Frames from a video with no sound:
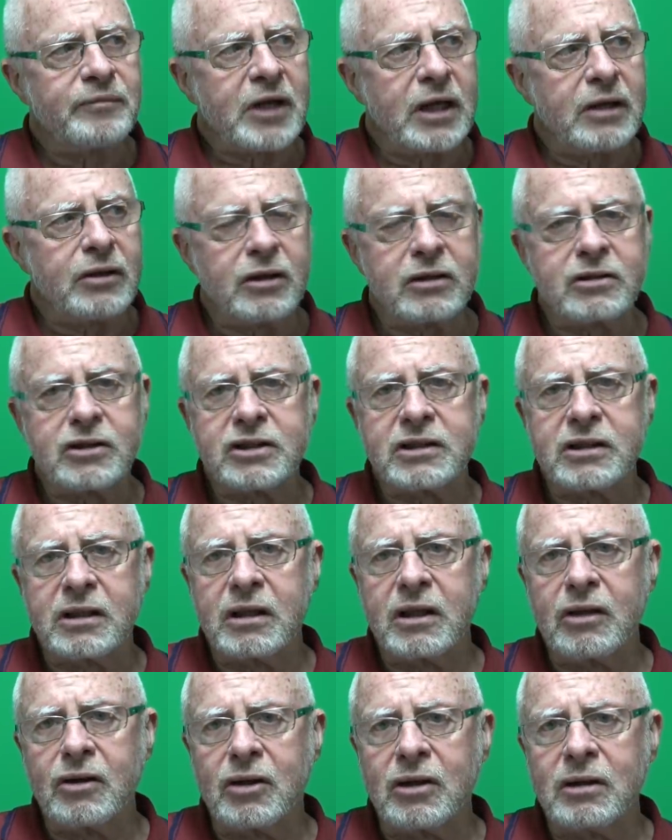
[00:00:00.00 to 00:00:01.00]
and not just
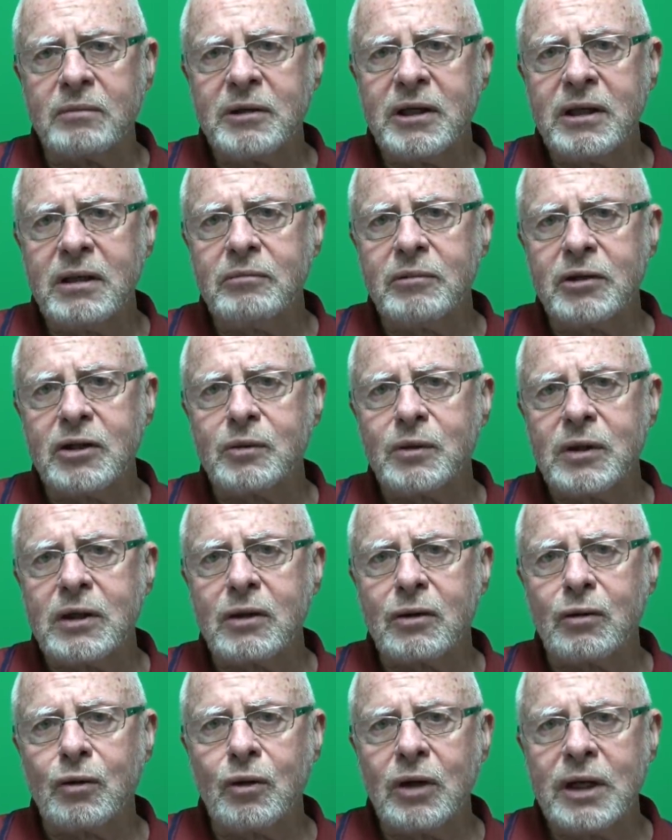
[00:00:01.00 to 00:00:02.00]
in the army,
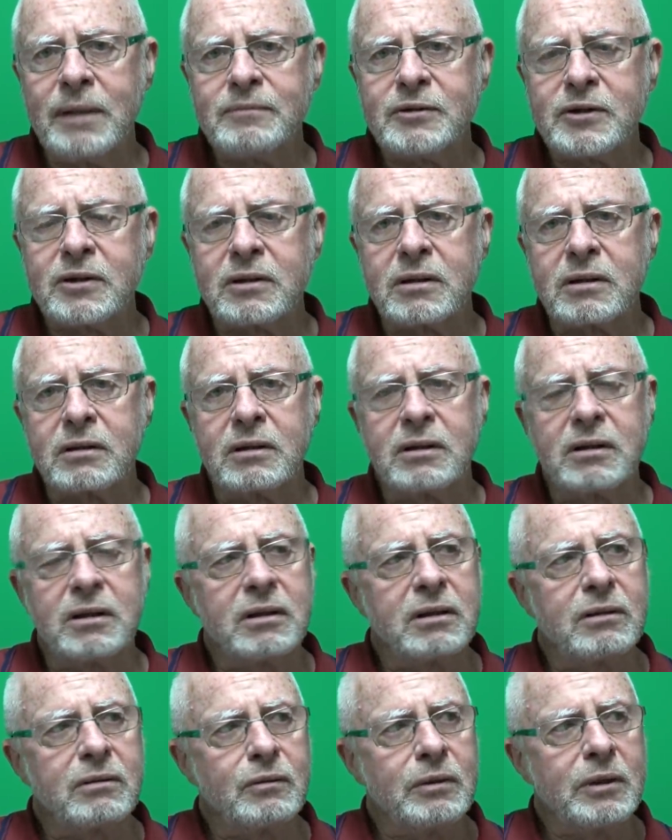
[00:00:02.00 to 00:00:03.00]
between call-ups,
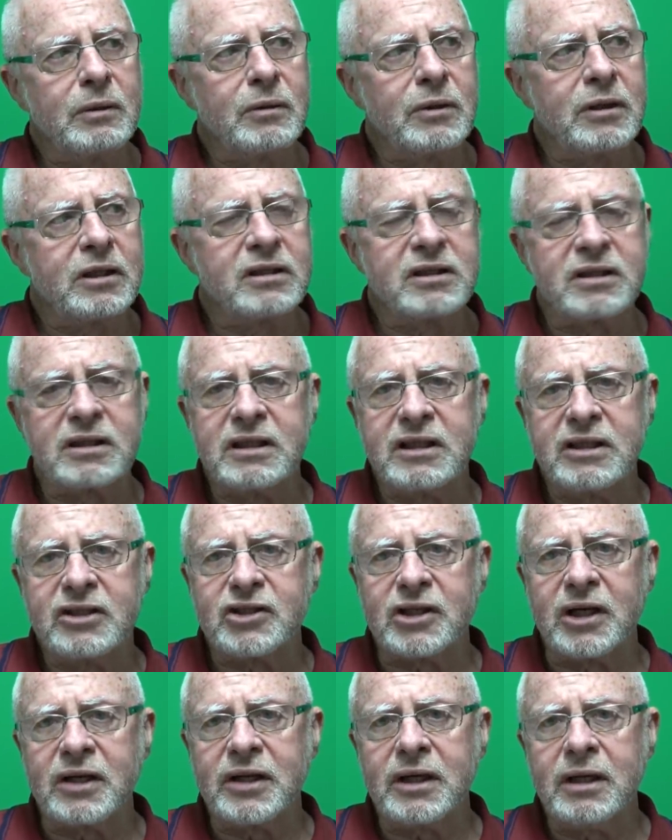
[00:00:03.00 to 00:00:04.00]
we would see
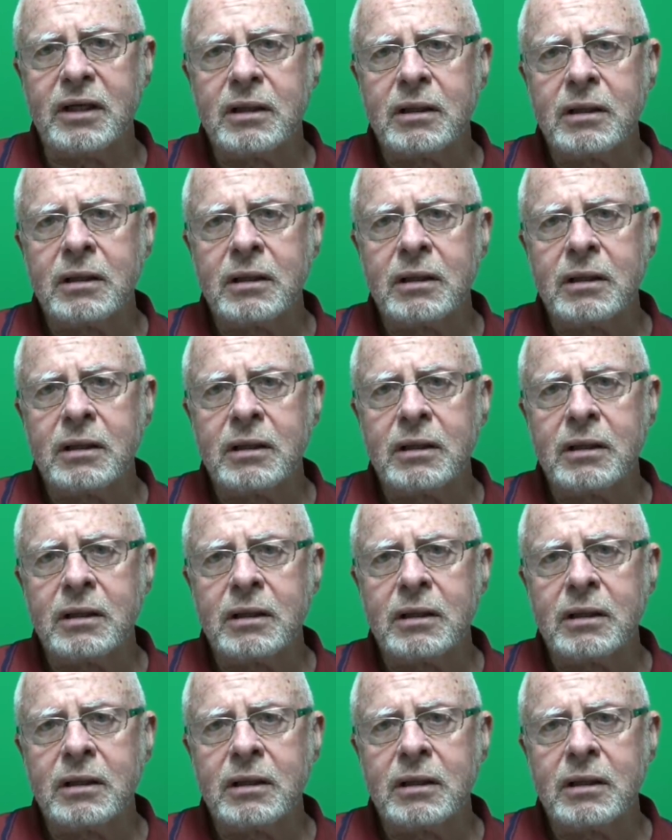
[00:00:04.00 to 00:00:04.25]
each other.